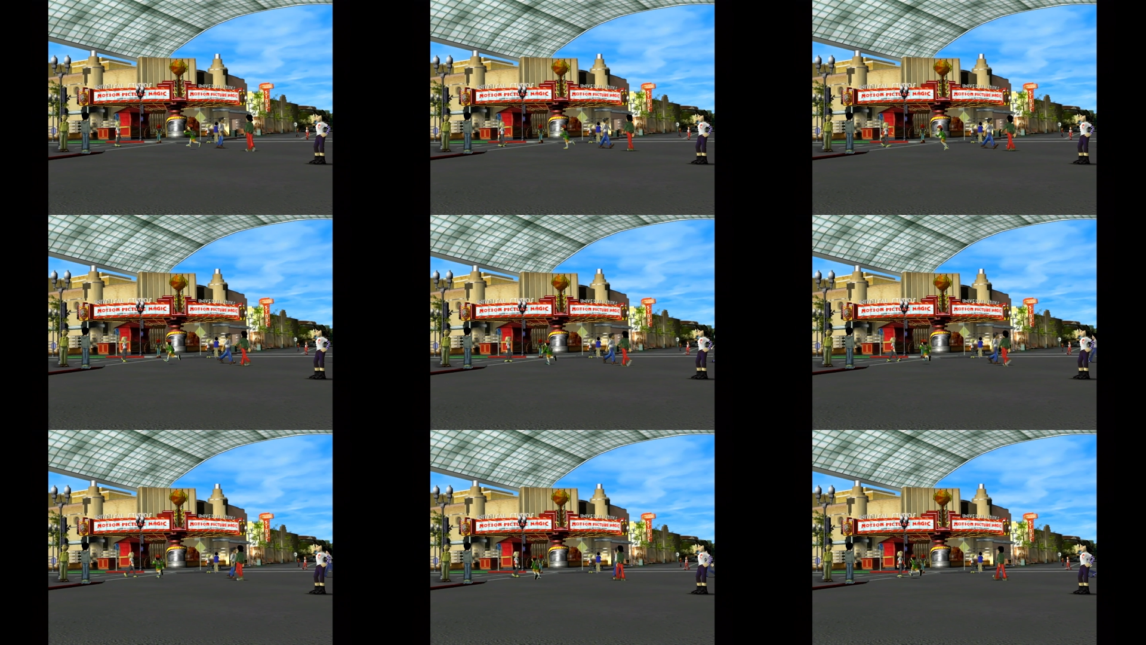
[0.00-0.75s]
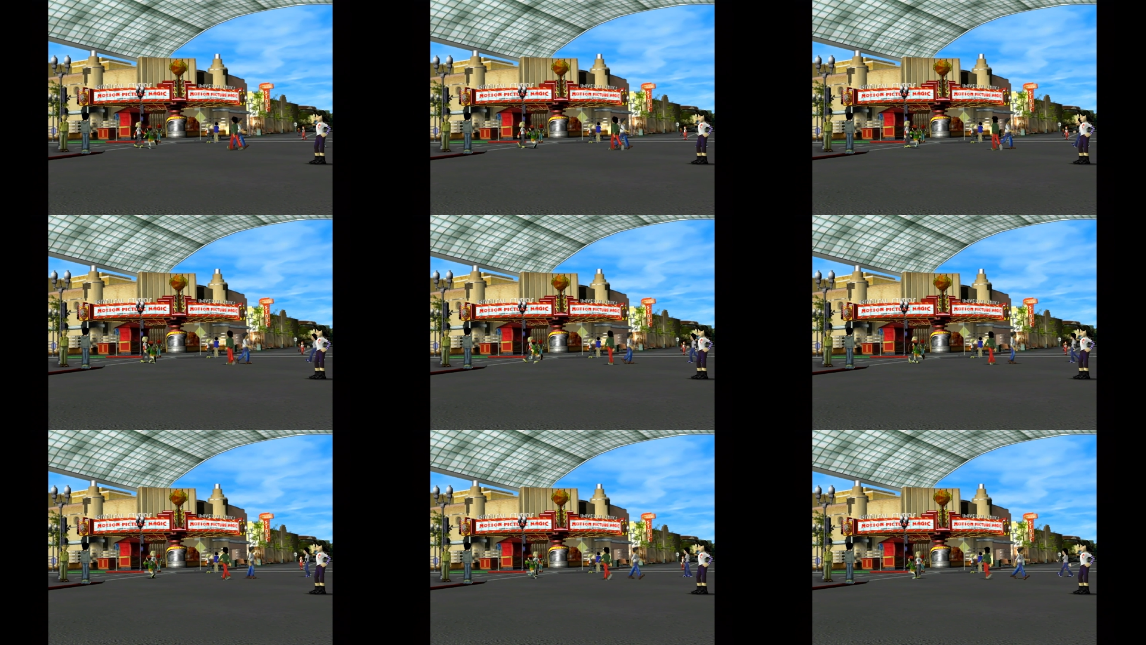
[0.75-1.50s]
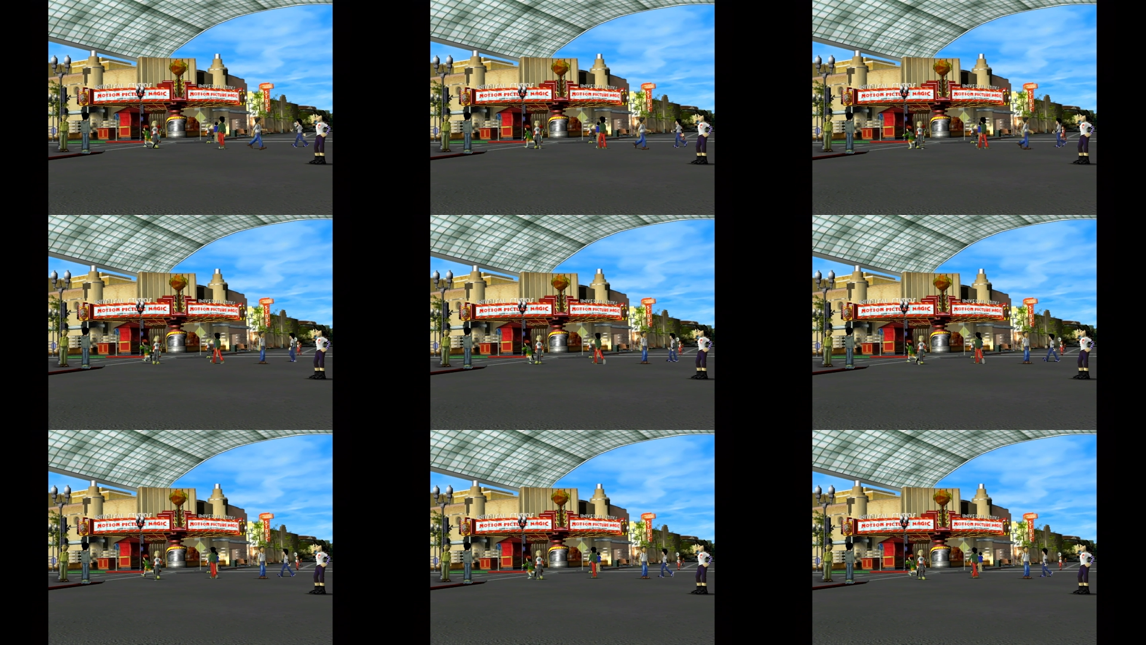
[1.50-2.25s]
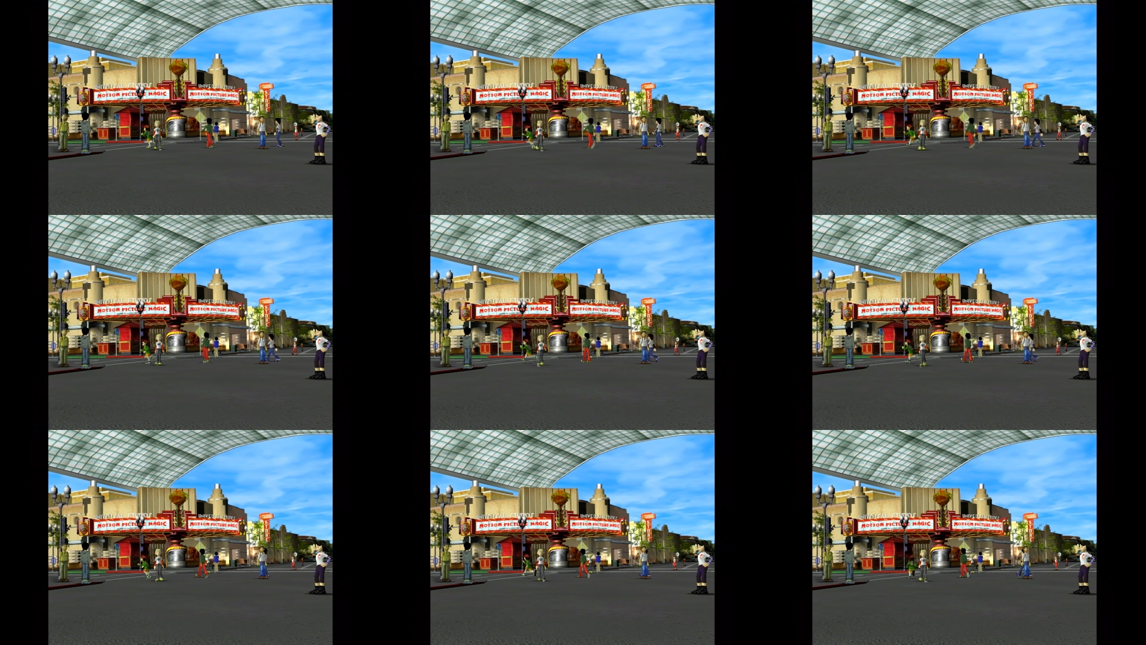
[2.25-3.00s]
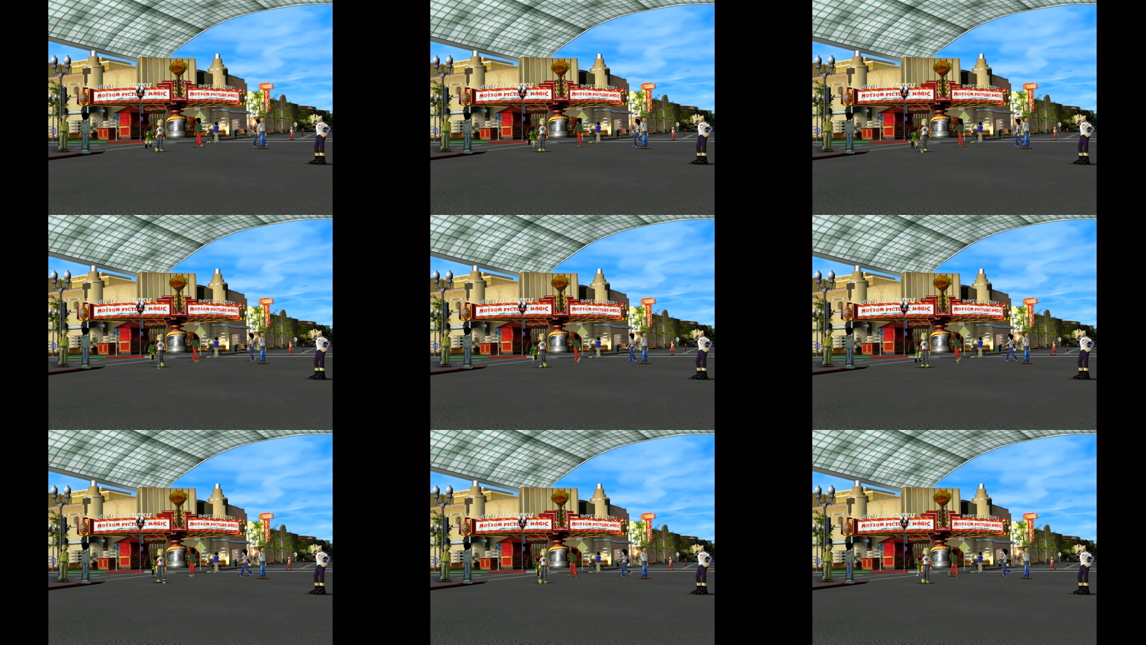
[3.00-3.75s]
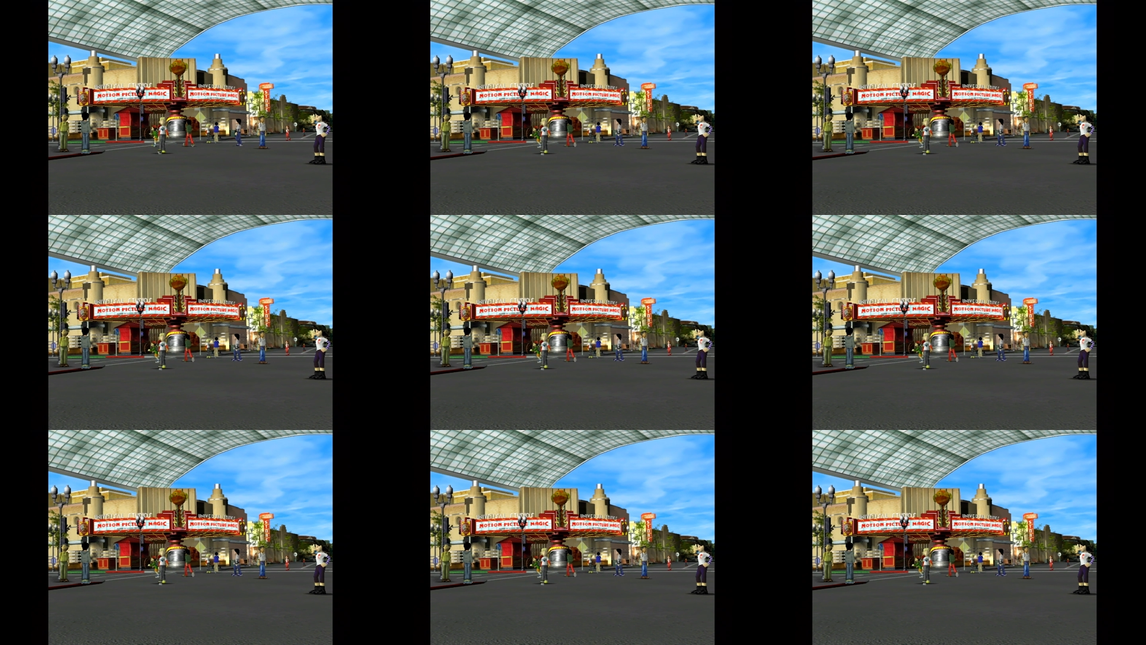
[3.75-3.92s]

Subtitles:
No face is visible, so there are no lips to read.